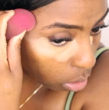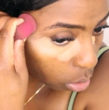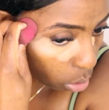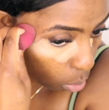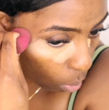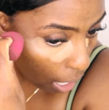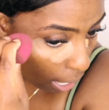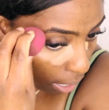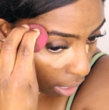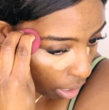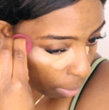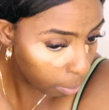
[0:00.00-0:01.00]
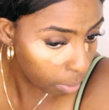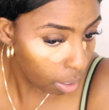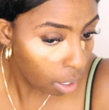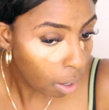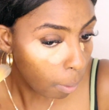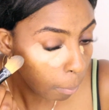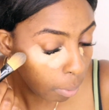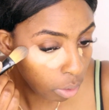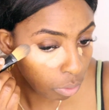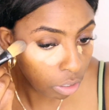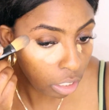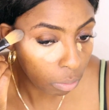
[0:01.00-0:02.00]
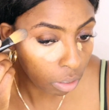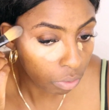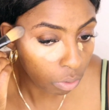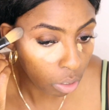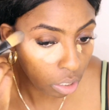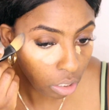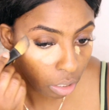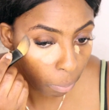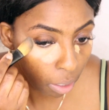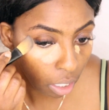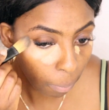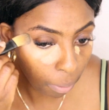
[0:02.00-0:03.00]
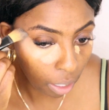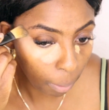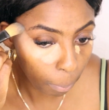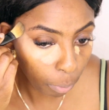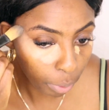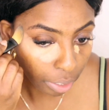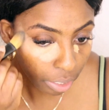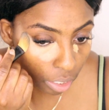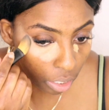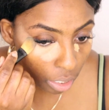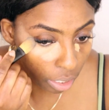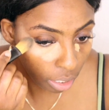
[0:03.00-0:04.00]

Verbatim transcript: too high up but you really want to focus the makeup upward